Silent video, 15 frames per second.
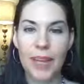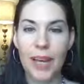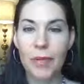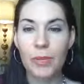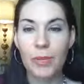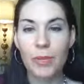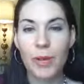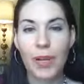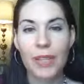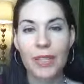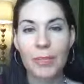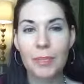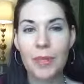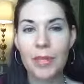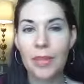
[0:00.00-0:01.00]
it was great
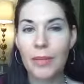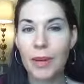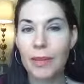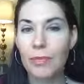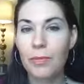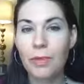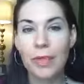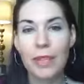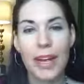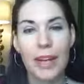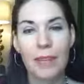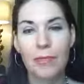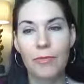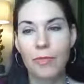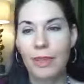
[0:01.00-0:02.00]
to meet you. I really
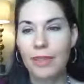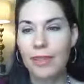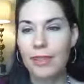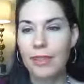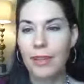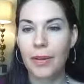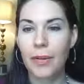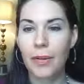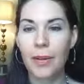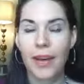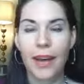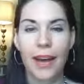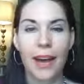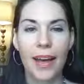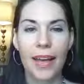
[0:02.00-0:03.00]
had fun. So,
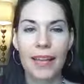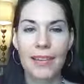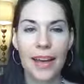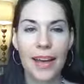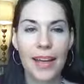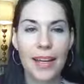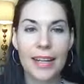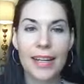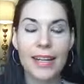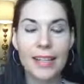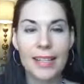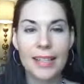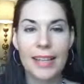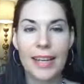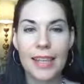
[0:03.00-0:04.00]
and I got to
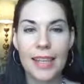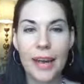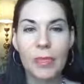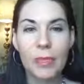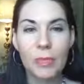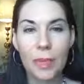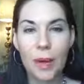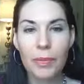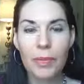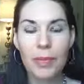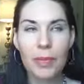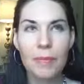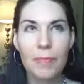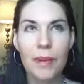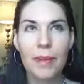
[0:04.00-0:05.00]
say, that was
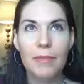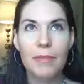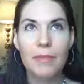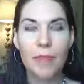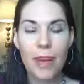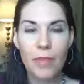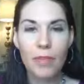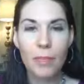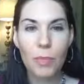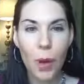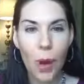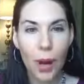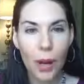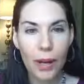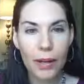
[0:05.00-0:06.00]
probably my favorite
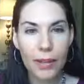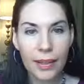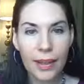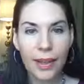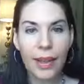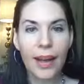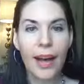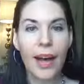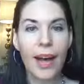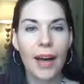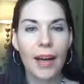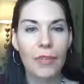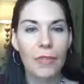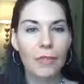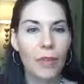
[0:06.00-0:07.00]
part
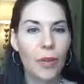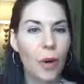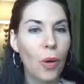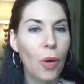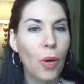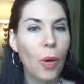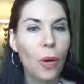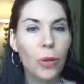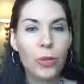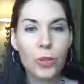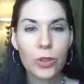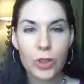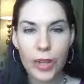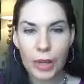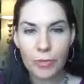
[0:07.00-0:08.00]
of the whole
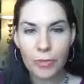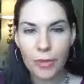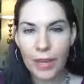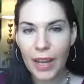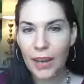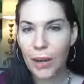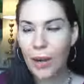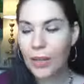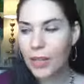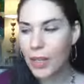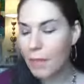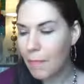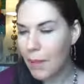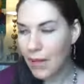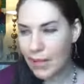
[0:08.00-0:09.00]
trip. Forget all the
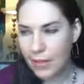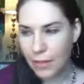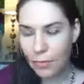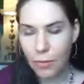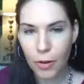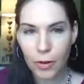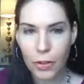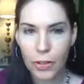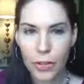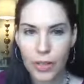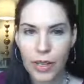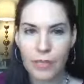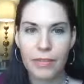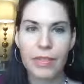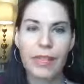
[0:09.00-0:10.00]
amazing furniture
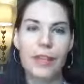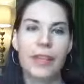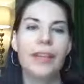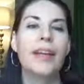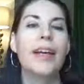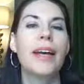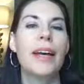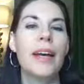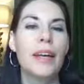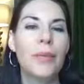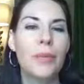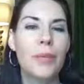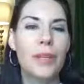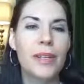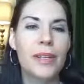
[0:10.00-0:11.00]
and everything. It
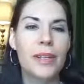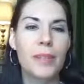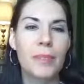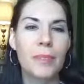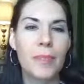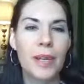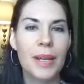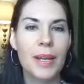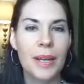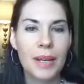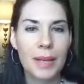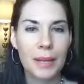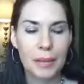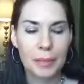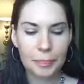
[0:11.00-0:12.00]
was
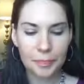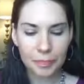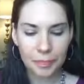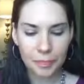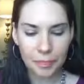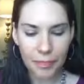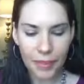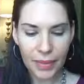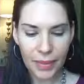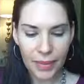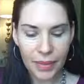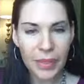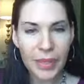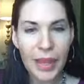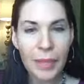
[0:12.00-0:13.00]
meeting
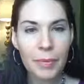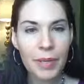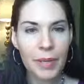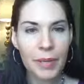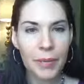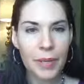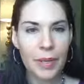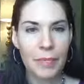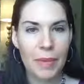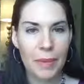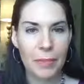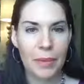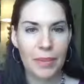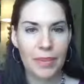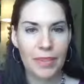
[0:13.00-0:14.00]
the Collaborate to Win
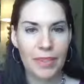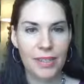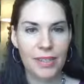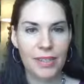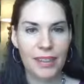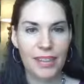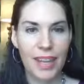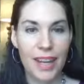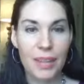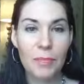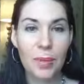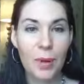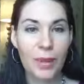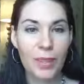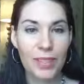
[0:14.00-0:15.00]
members
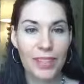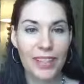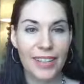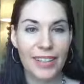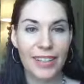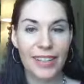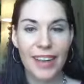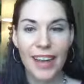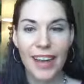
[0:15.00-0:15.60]
in person